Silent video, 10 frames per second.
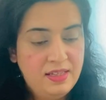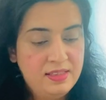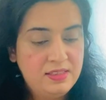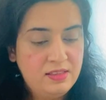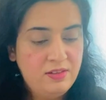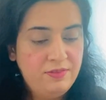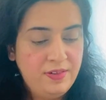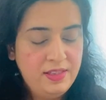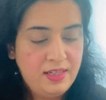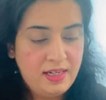Let's
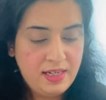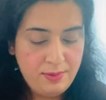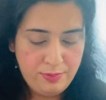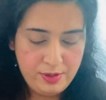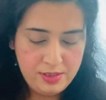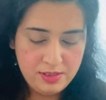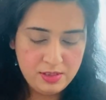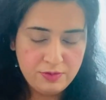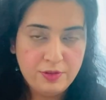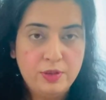clarify the High
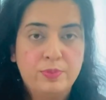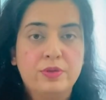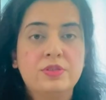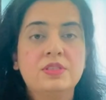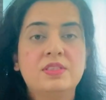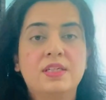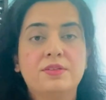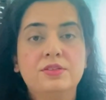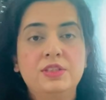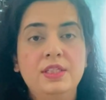Priestess for your person's
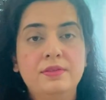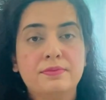energy.